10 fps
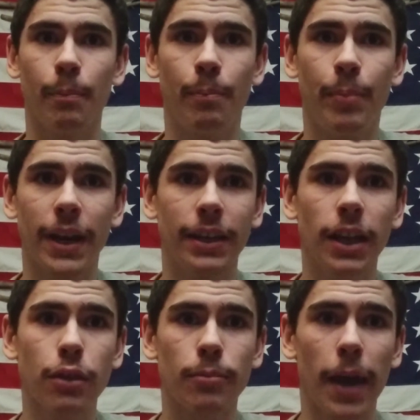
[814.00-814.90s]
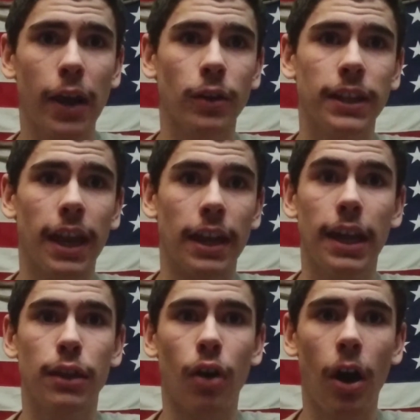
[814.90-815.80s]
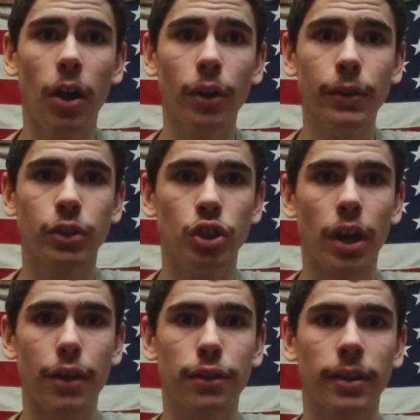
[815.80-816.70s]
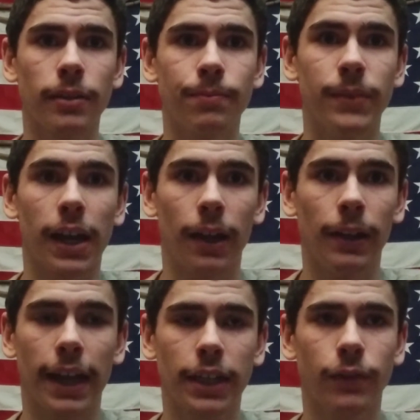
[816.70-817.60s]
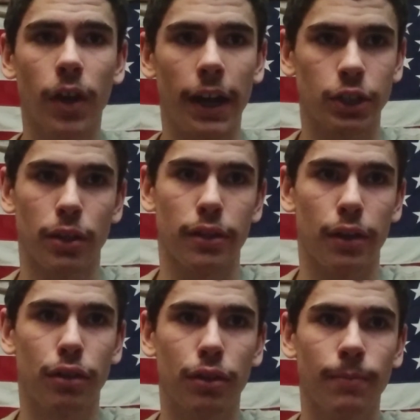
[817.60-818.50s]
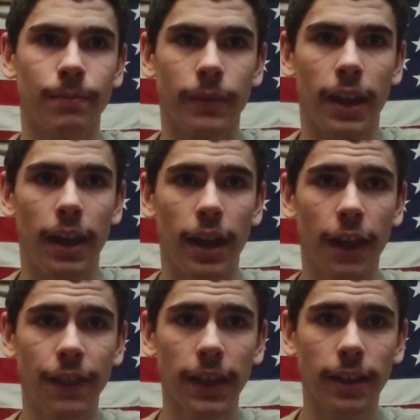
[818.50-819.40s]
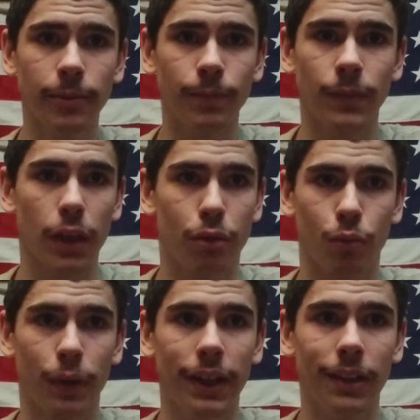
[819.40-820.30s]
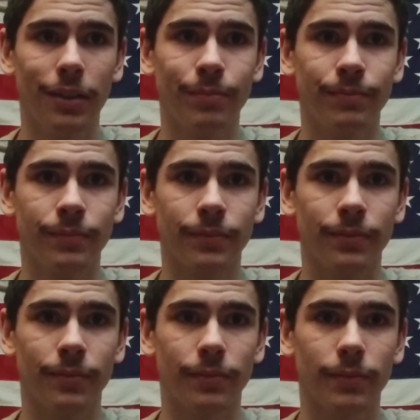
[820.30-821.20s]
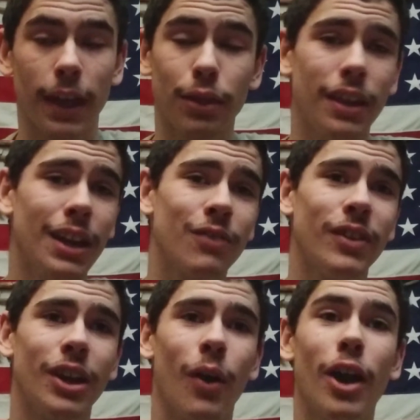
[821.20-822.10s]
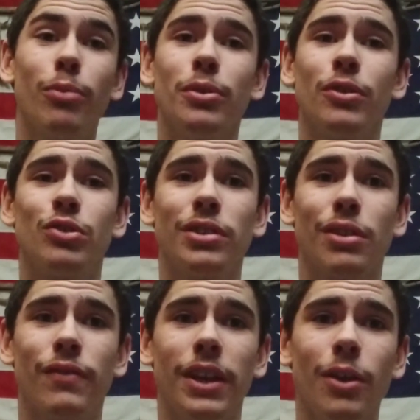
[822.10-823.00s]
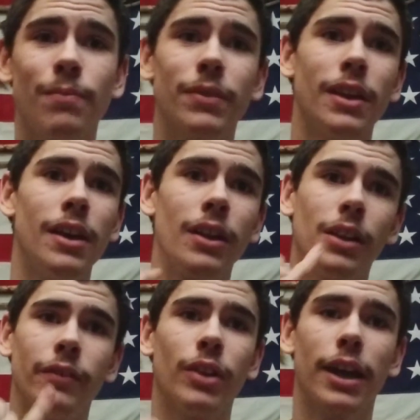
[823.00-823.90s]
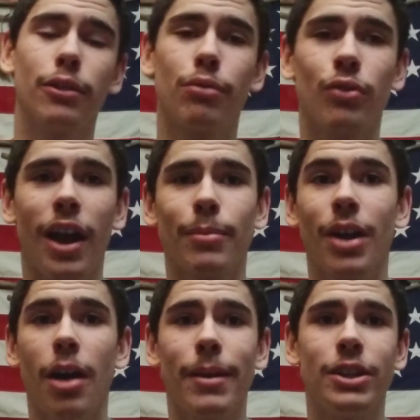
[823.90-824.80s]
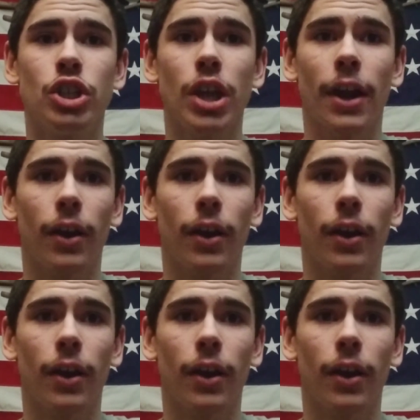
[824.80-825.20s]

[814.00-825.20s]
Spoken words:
But it doesn't matter in the end. It's all just the collective consciousness. Nothing is real. That's the end of the video. I hope you enjoyed this video. Leave a like, subscribe, comment, share,